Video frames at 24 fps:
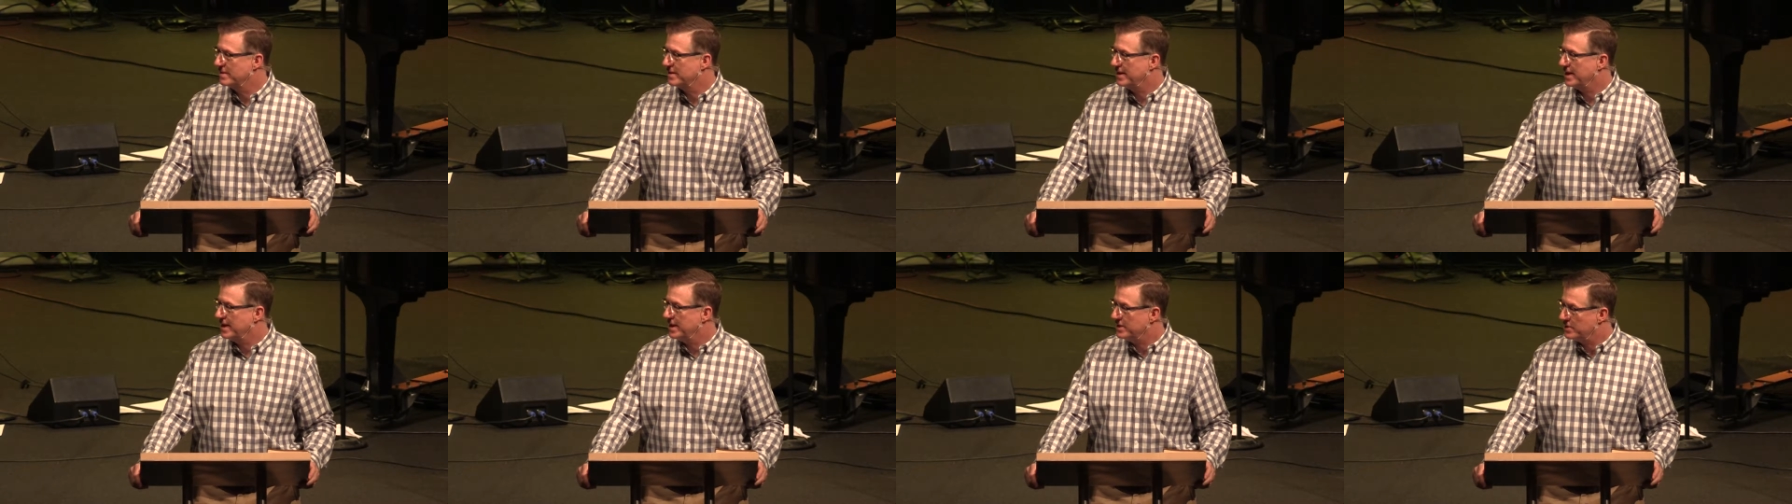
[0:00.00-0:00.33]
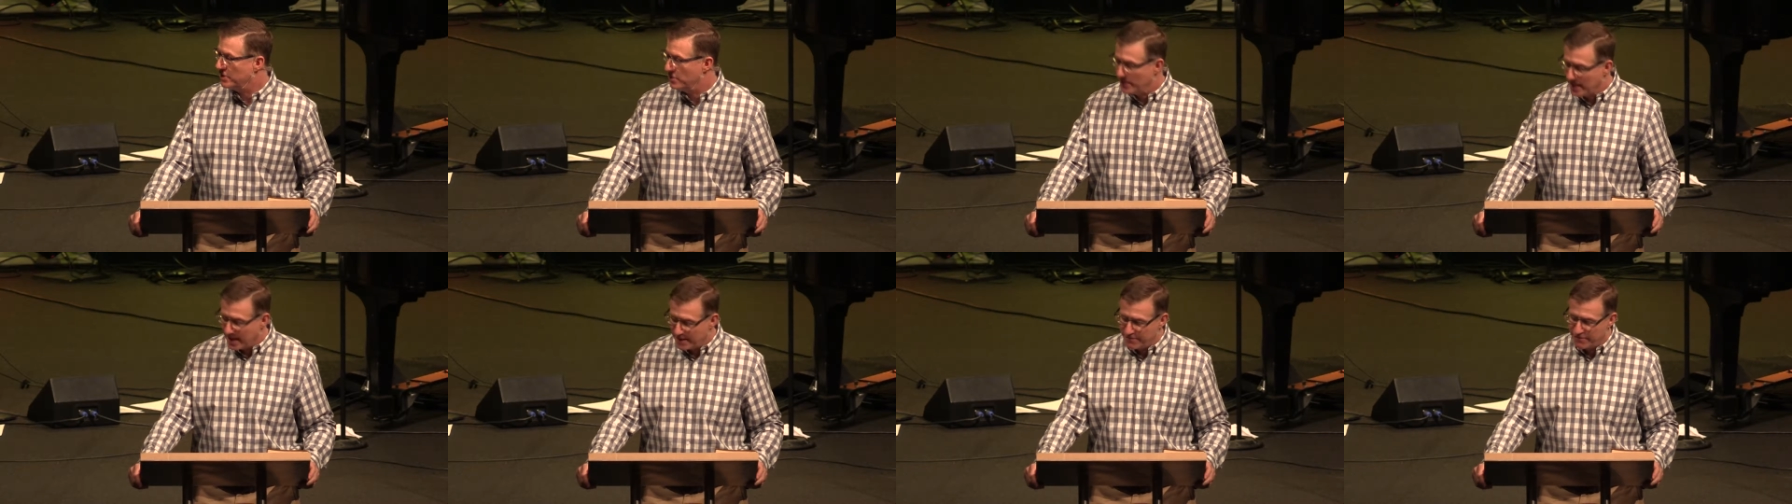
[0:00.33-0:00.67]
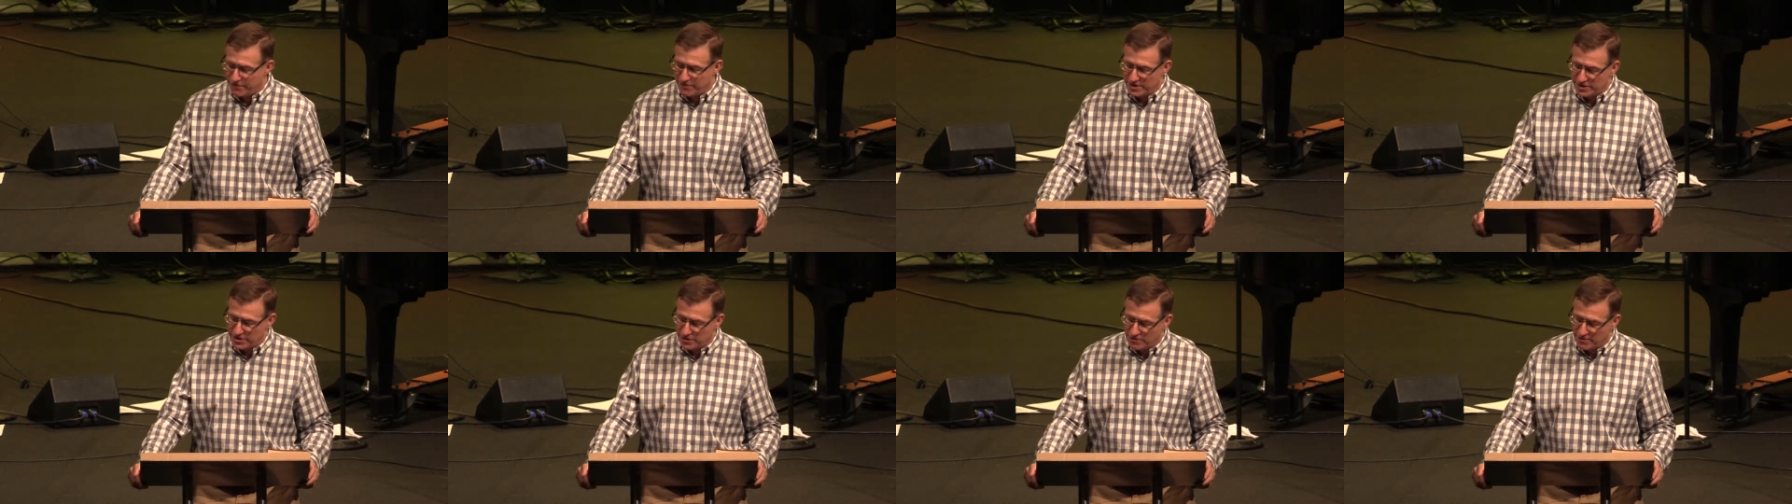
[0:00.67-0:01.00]
He too had
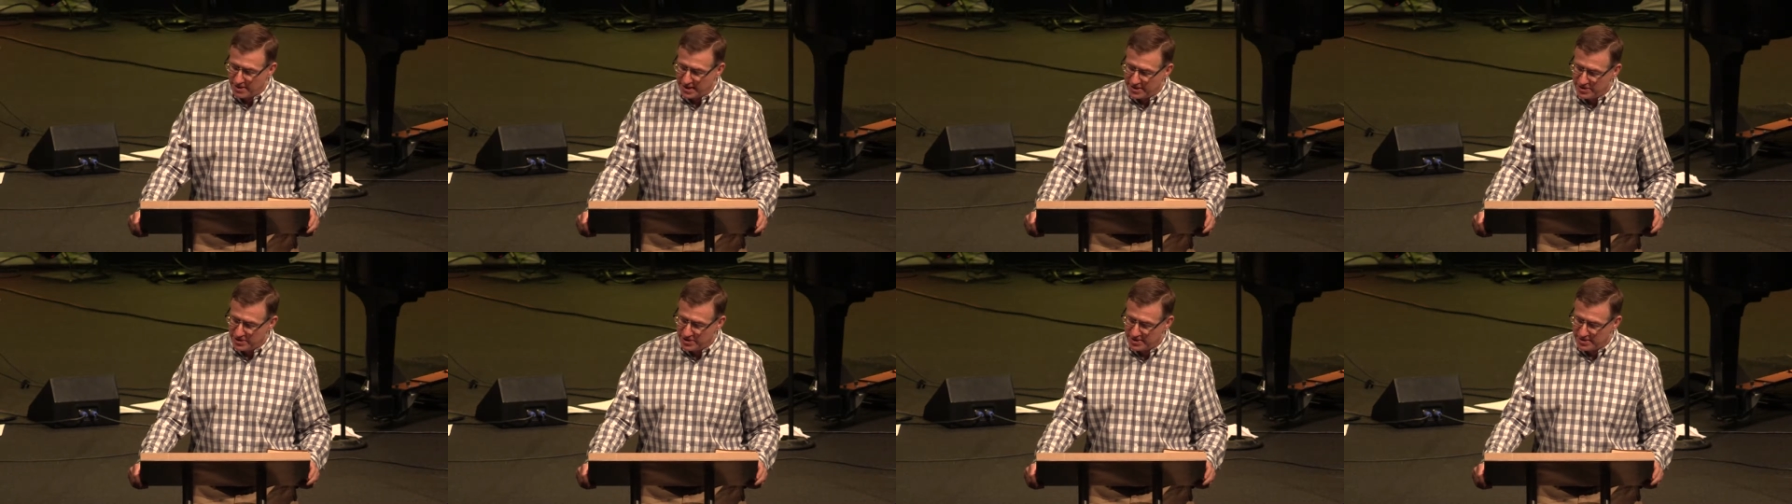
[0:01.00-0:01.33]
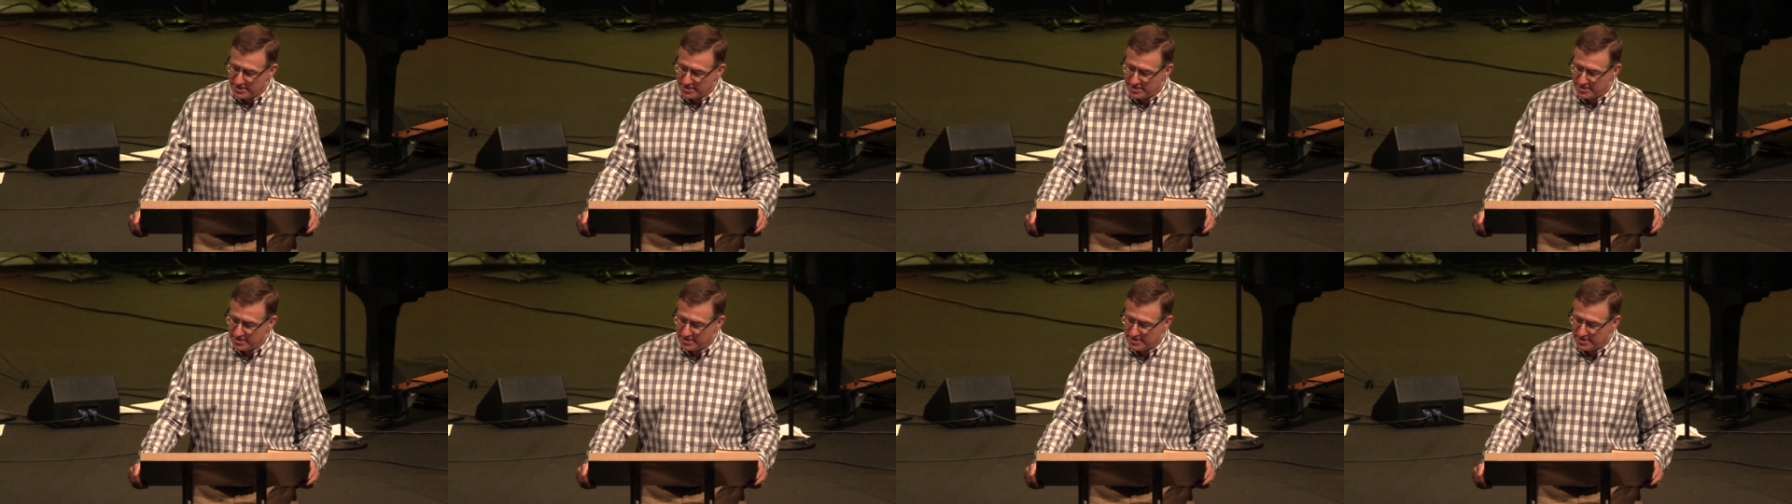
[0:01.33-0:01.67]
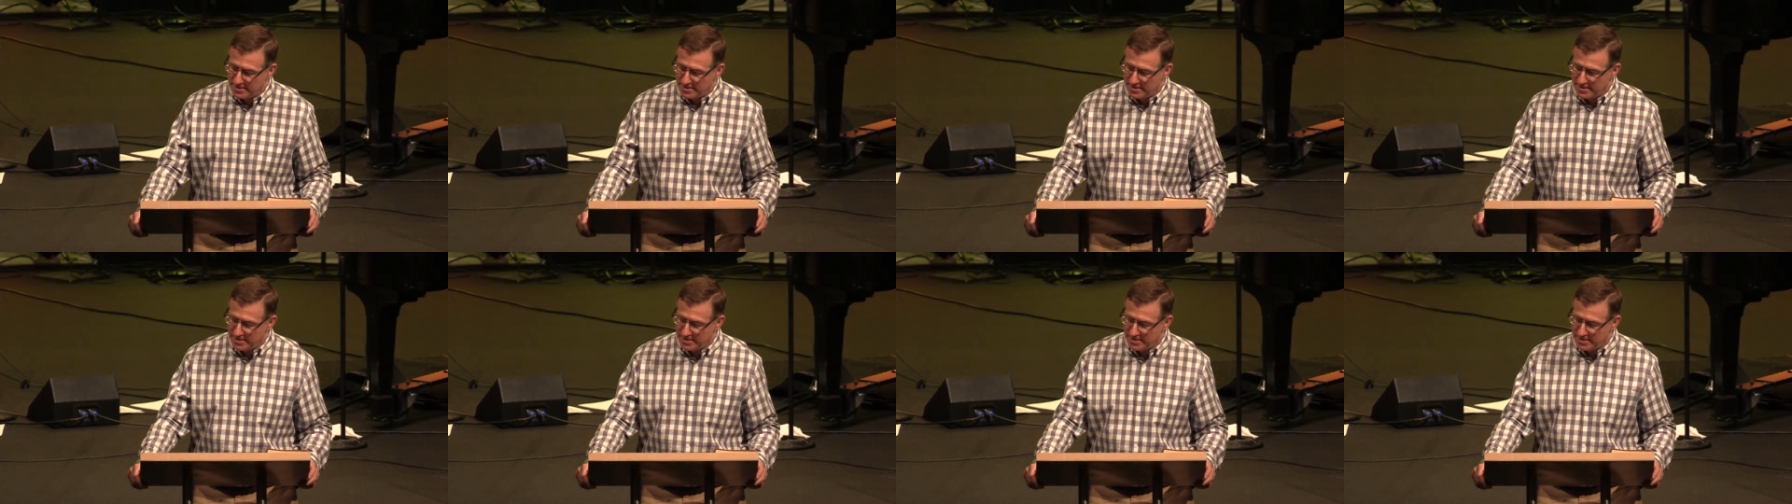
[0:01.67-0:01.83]
frustrations.